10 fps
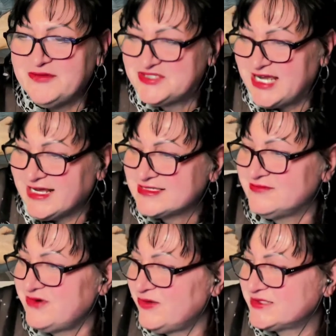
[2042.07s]

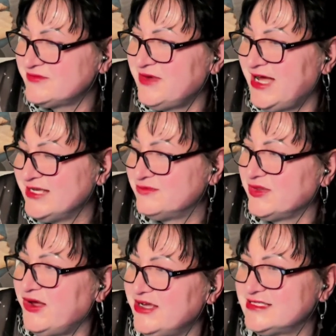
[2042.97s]
Jackson wrote to my
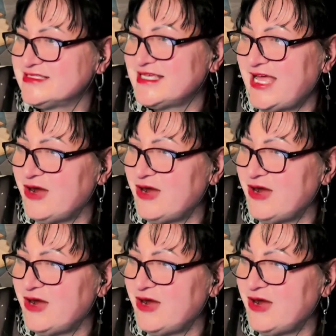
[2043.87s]
employer to say,